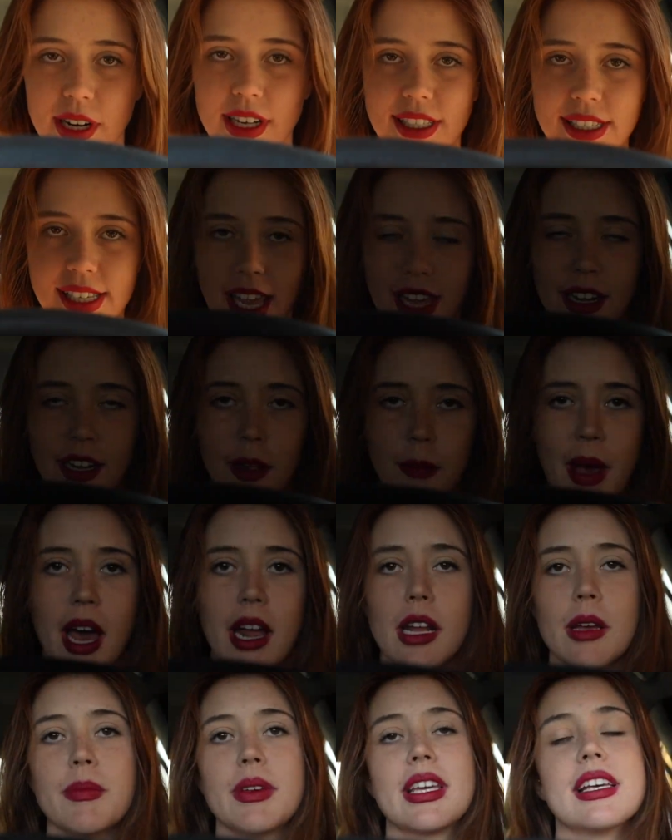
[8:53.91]
excited about
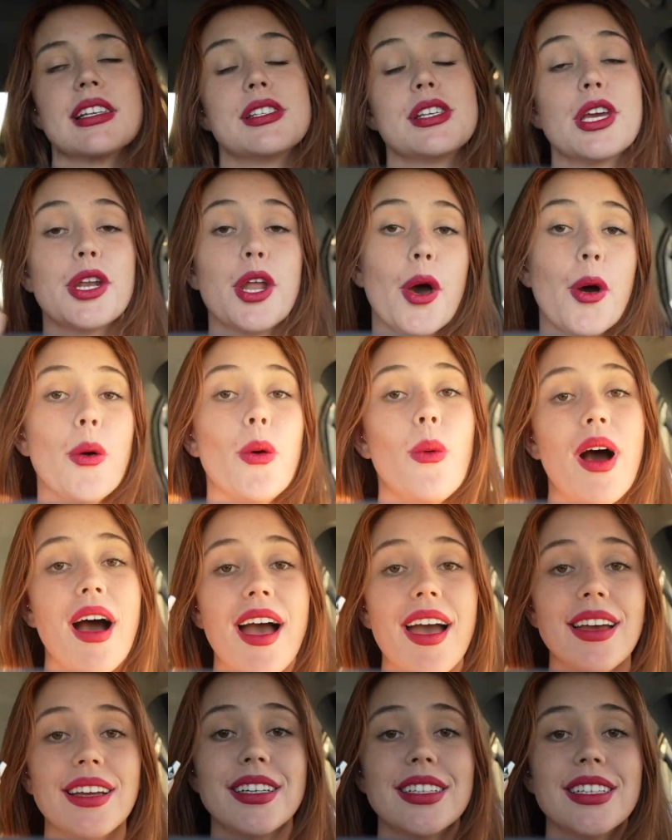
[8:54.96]
it because you know
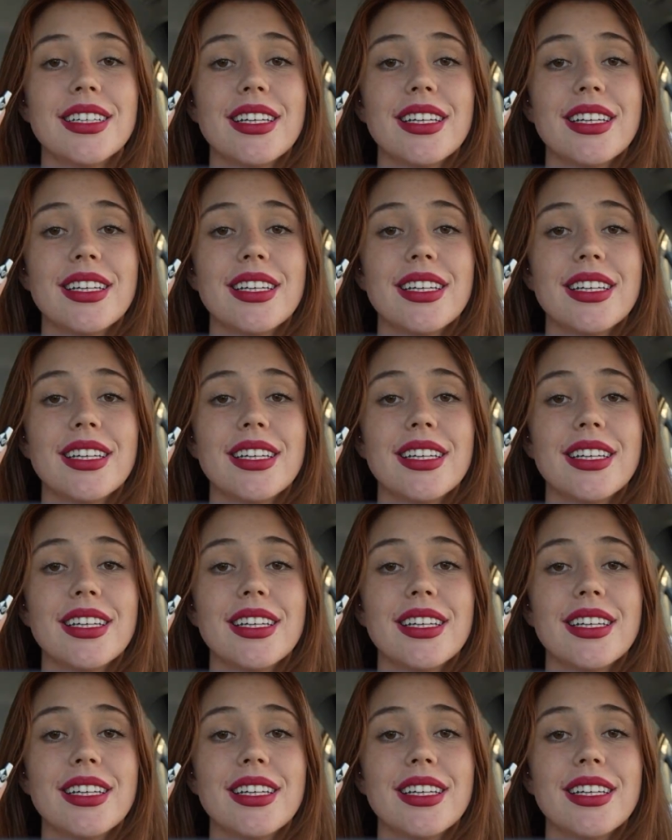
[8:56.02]
what?